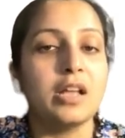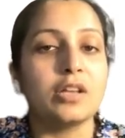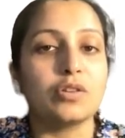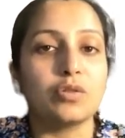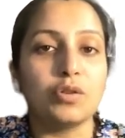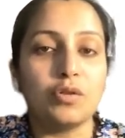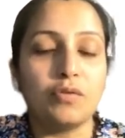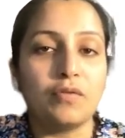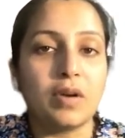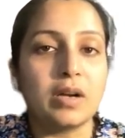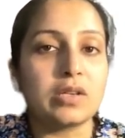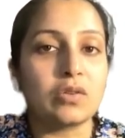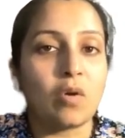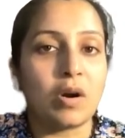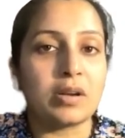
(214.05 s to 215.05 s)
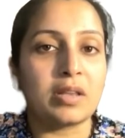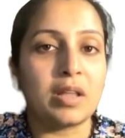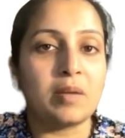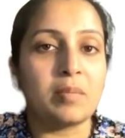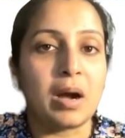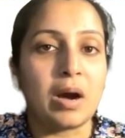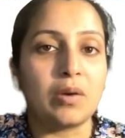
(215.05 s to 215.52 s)
So you first sort
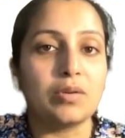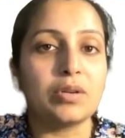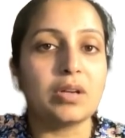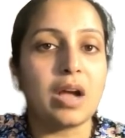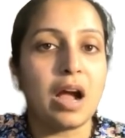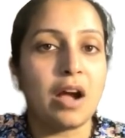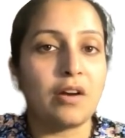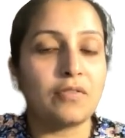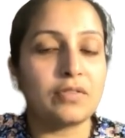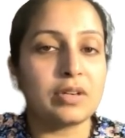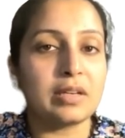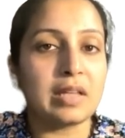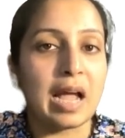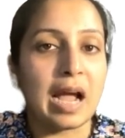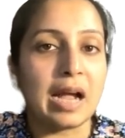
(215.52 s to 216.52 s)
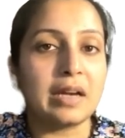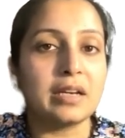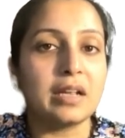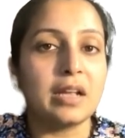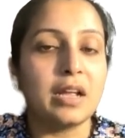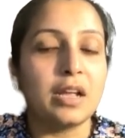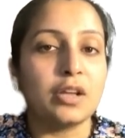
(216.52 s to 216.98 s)
them out. After that,
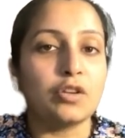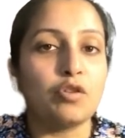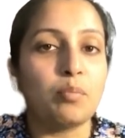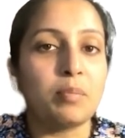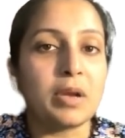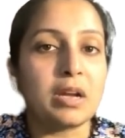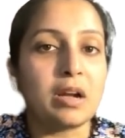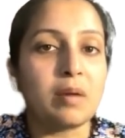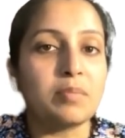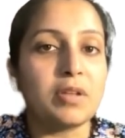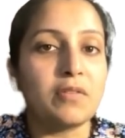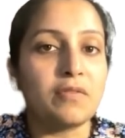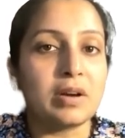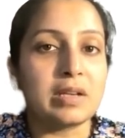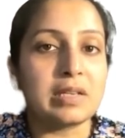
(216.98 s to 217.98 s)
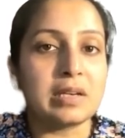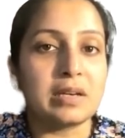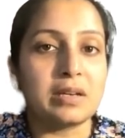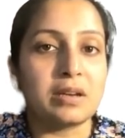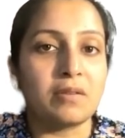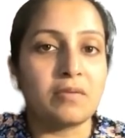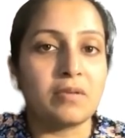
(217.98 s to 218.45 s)
you pick up the first
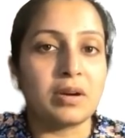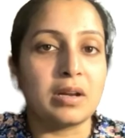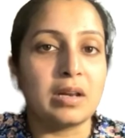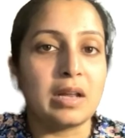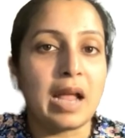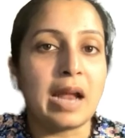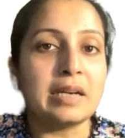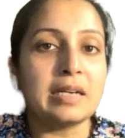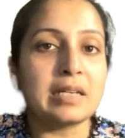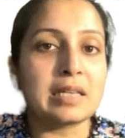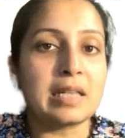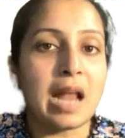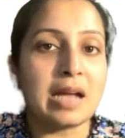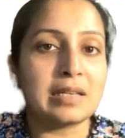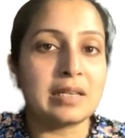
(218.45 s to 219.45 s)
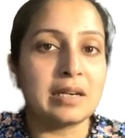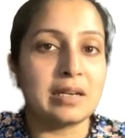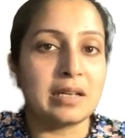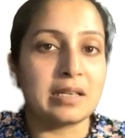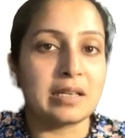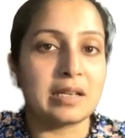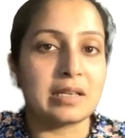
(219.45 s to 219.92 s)
interval and its last
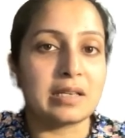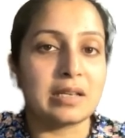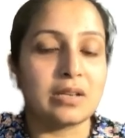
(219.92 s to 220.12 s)
indices.